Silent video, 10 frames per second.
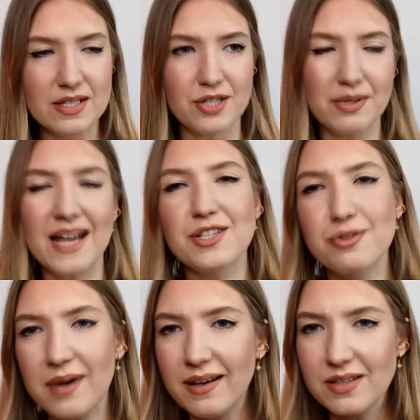So
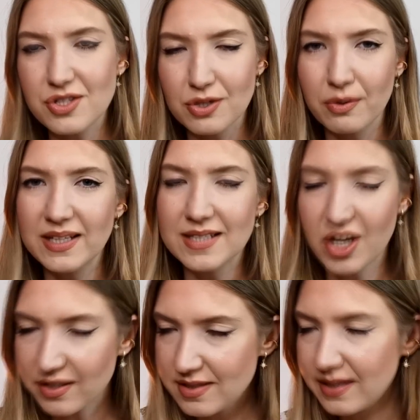that's why it's so
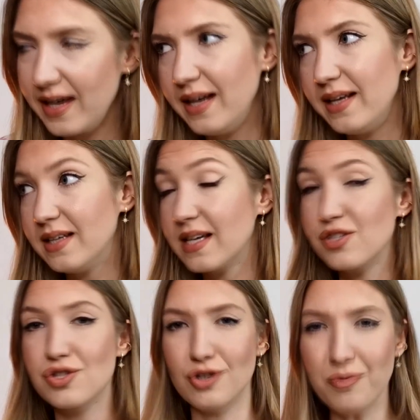intoxicating
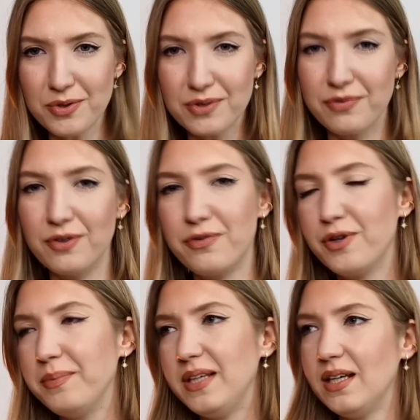and so beautiful
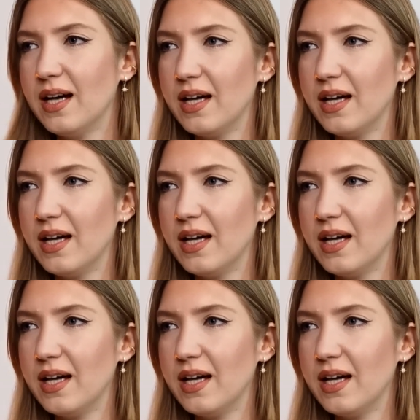for me.